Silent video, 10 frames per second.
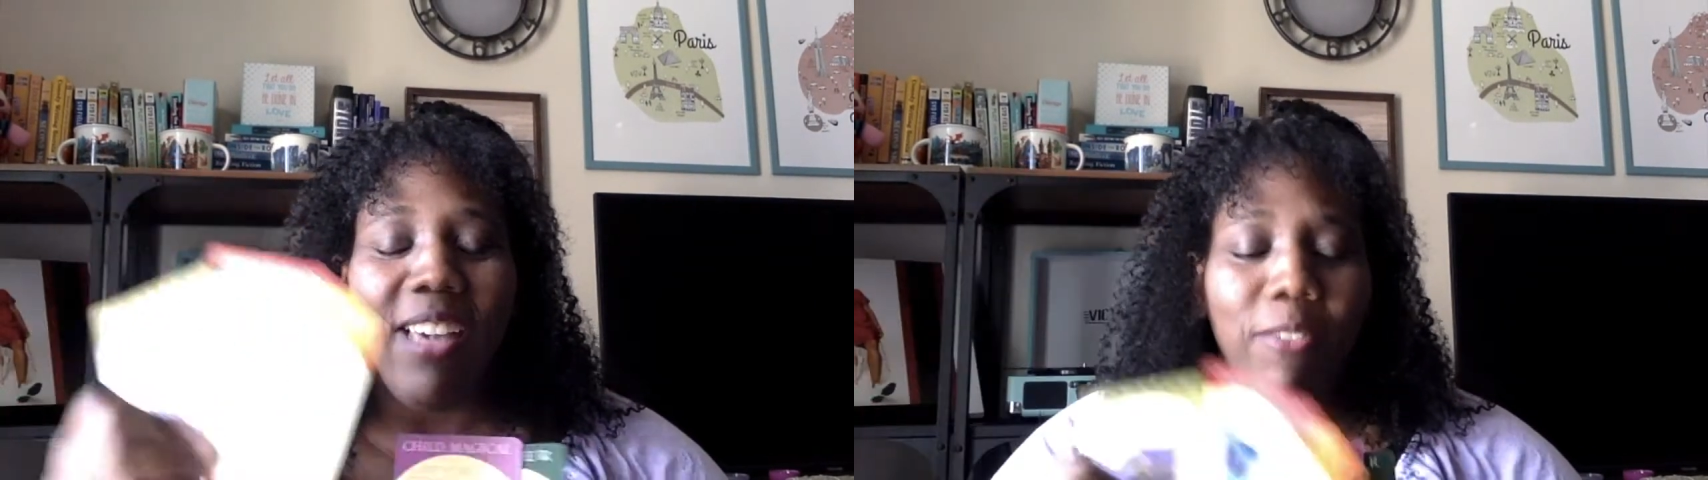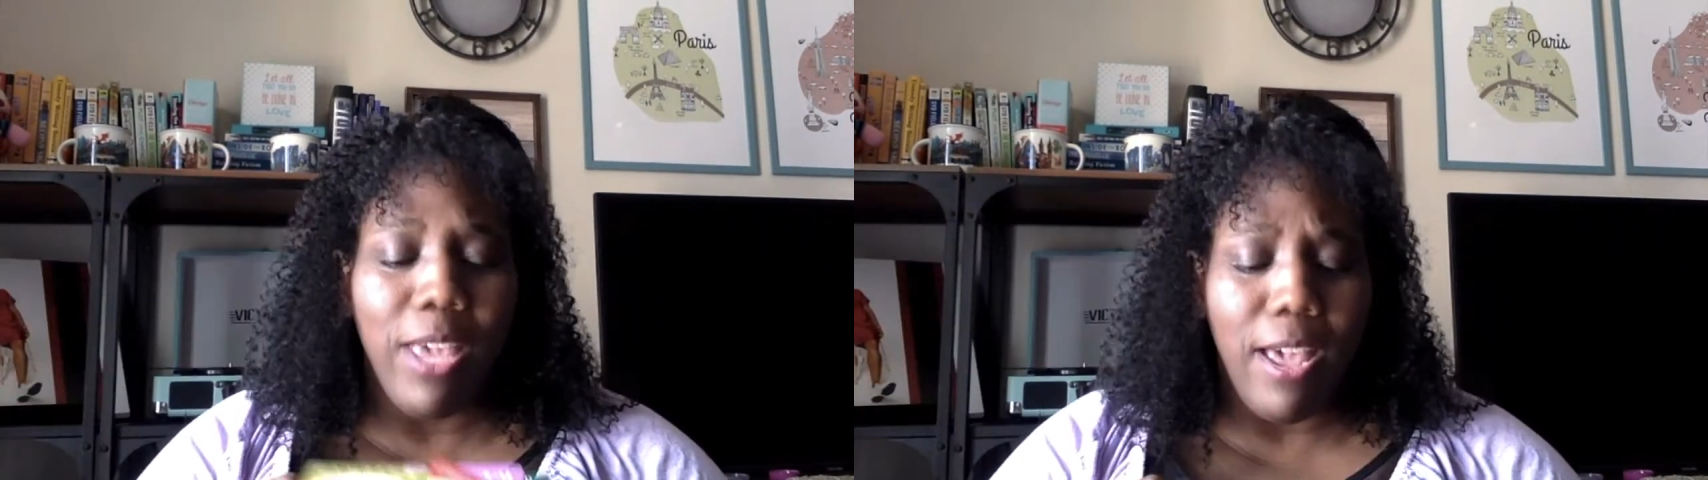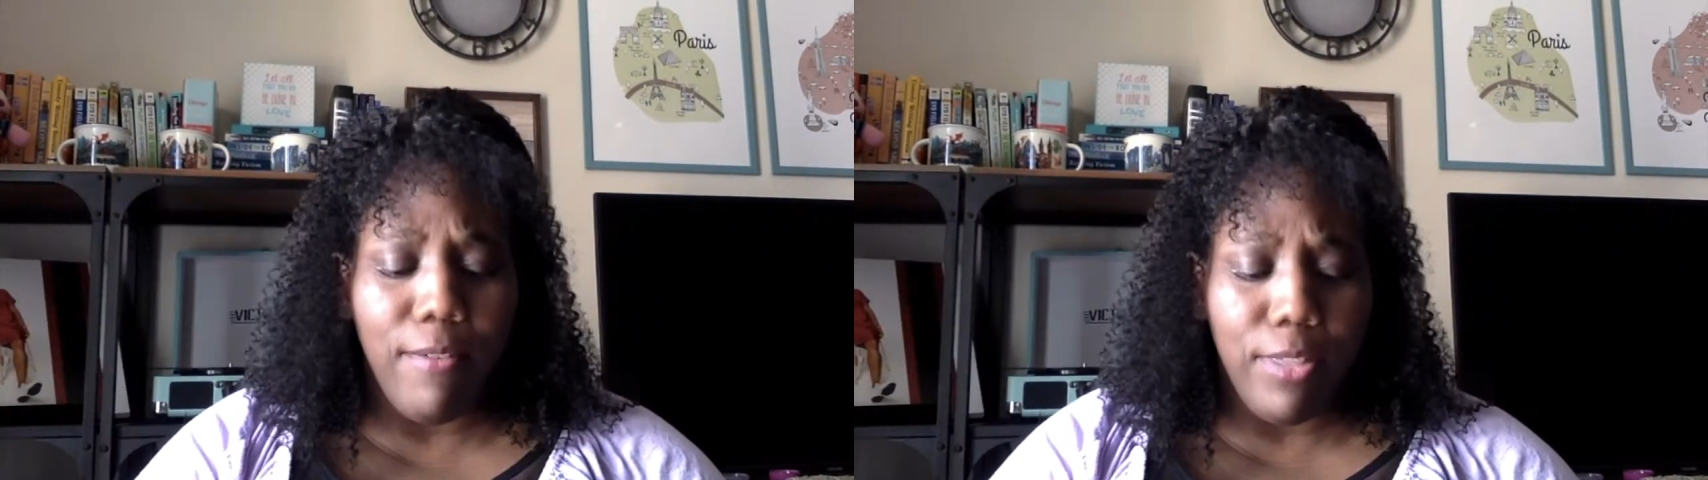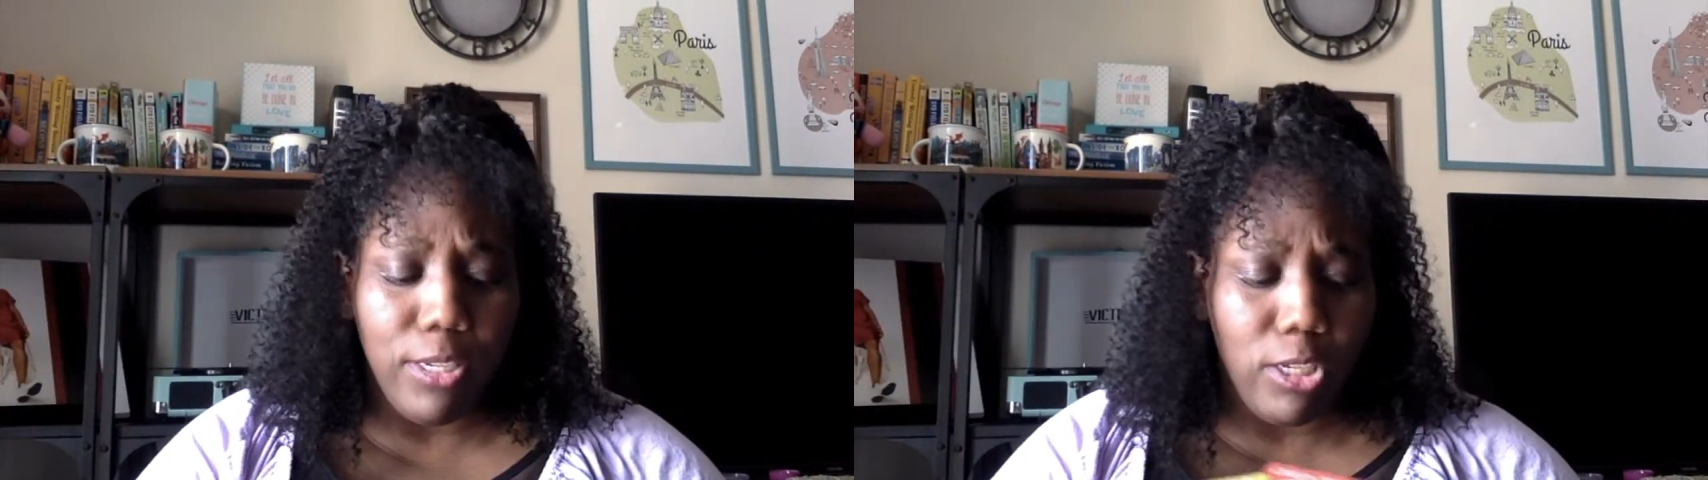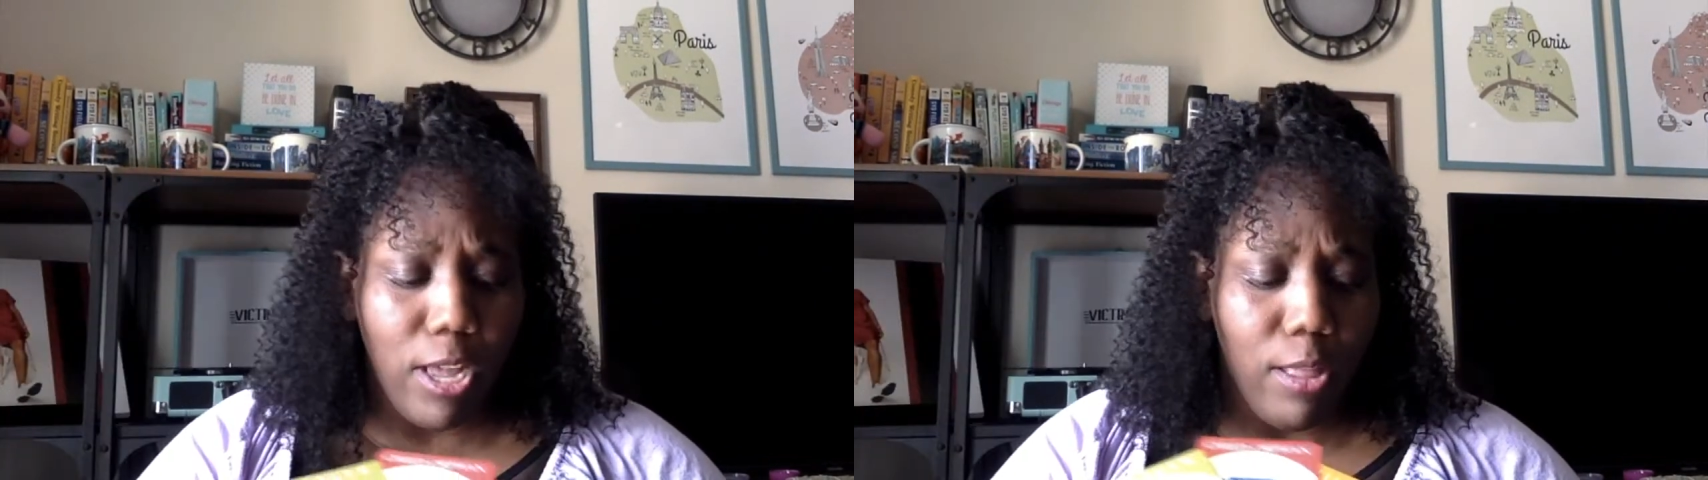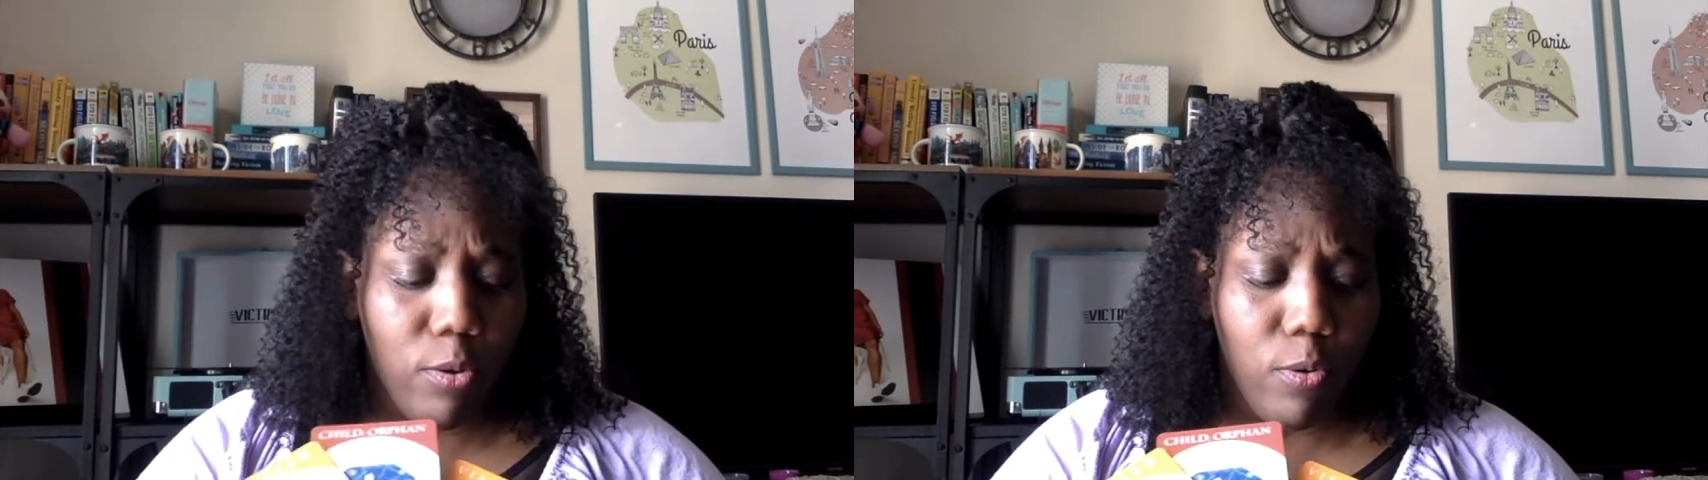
And we have this child